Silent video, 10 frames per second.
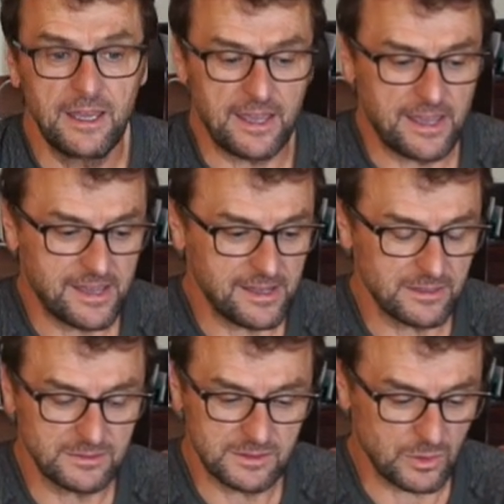
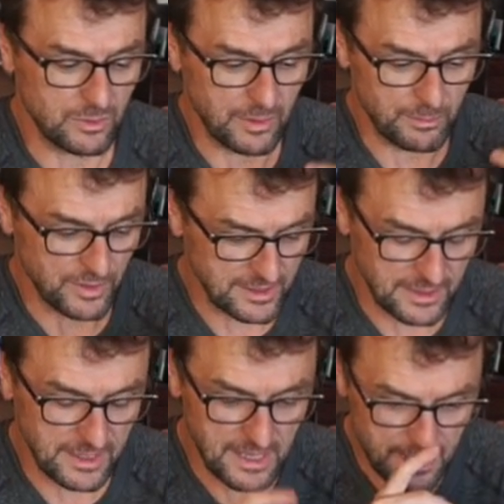And so I play
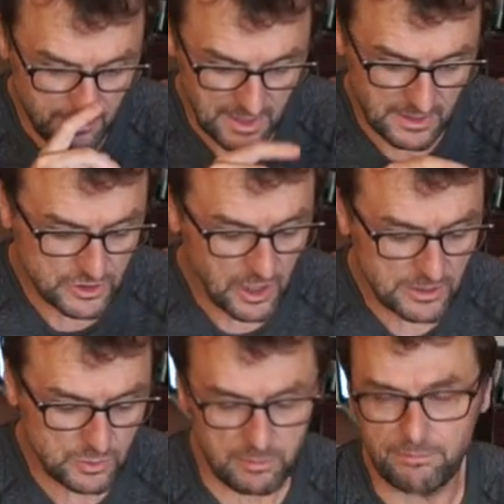the game, and the
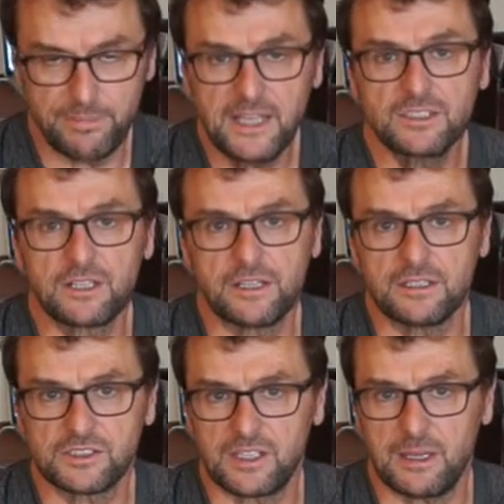charts were basically
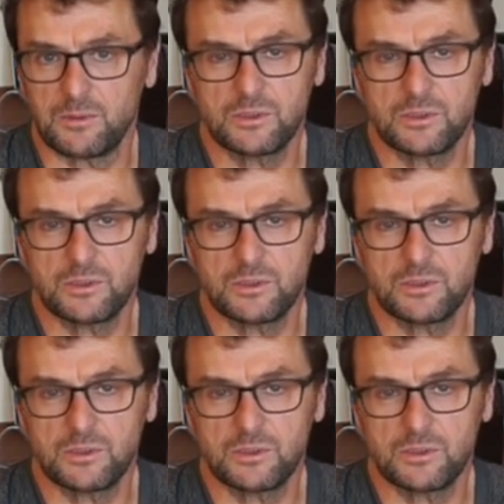the same.